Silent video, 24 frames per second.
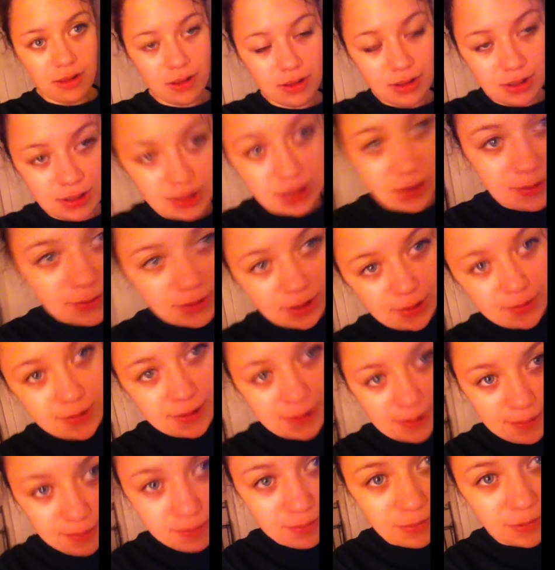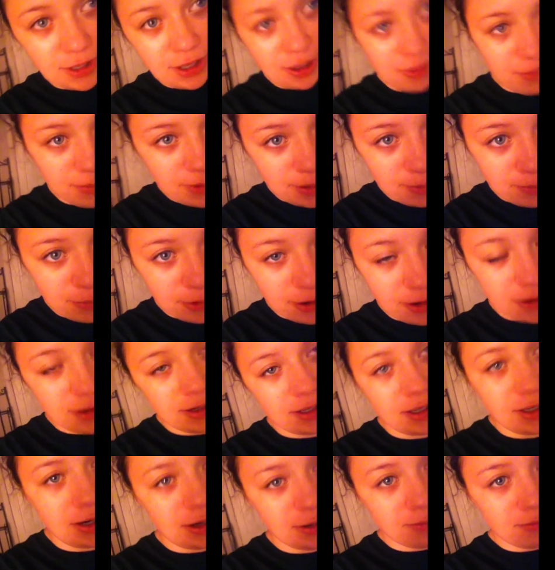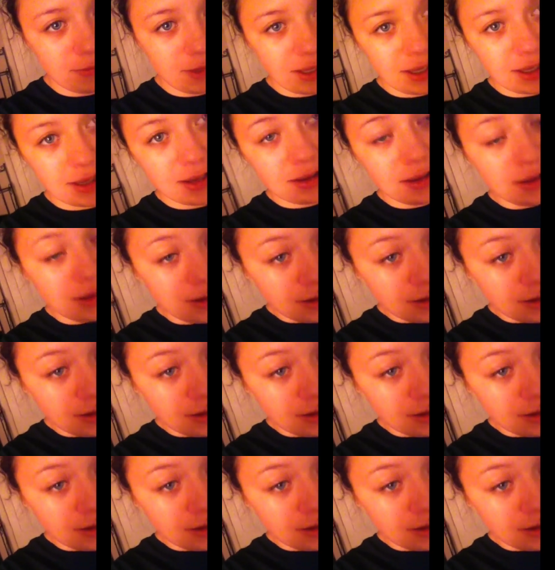And then sometimes I look at my body and I'm like,